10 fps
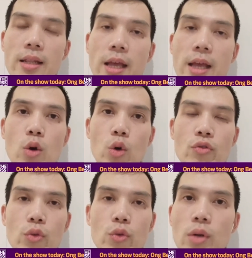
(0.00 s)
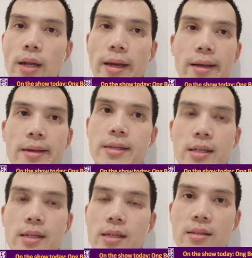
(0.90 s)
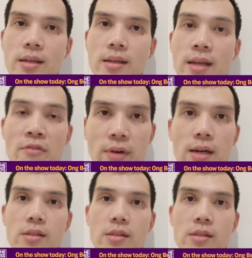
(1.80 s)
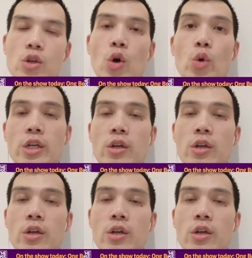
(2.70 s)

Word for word: they, they go through like uh, advanced